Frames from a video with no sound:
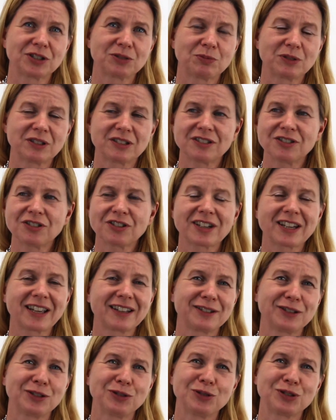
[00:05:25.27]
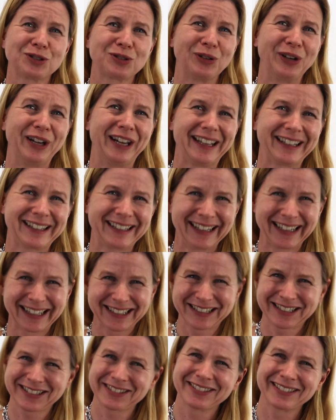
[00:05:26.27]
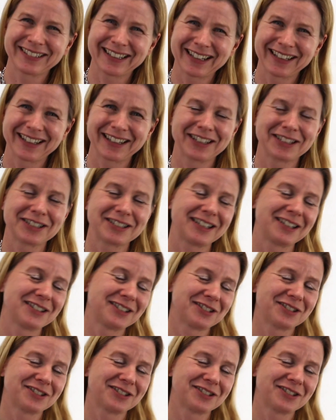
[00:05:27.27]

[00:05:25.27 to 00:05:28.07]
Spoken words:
but you get used to it as soon as